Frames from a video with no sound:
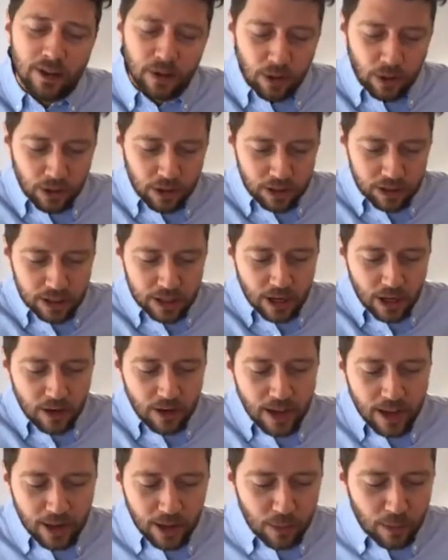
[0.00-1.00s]
or the
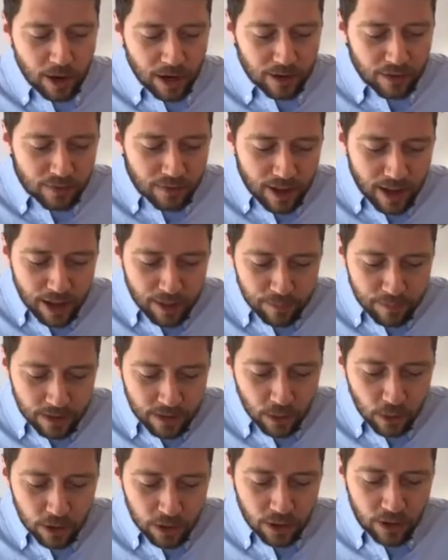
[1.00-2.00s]
know-how to run a
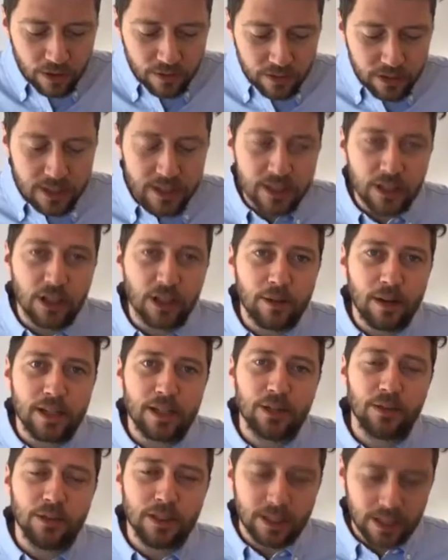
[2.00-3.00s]
farm or the confidence to go
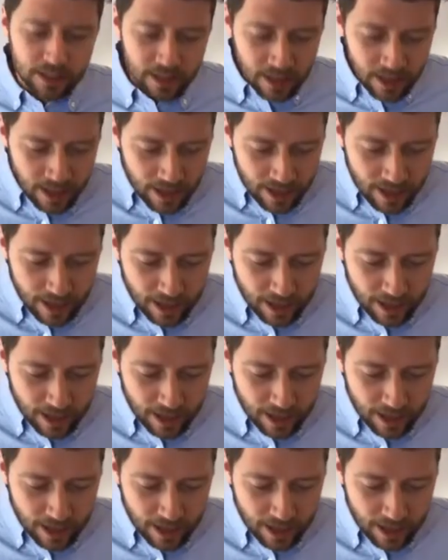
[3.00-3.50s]
about doing it.